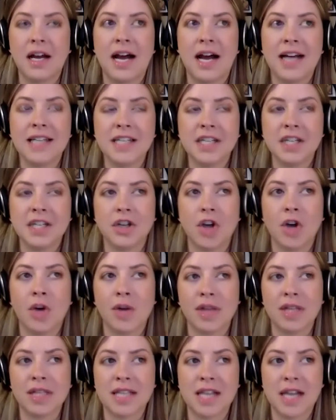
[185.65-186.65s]
I didn't know
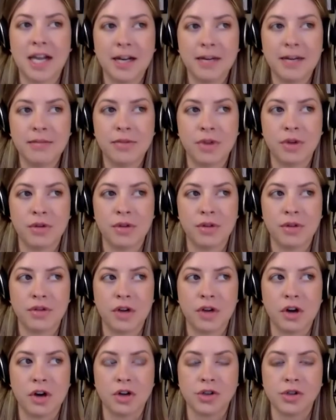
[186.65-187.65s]
at the time, though, that
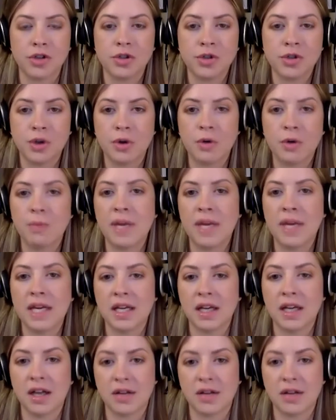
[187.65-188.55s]
there are so many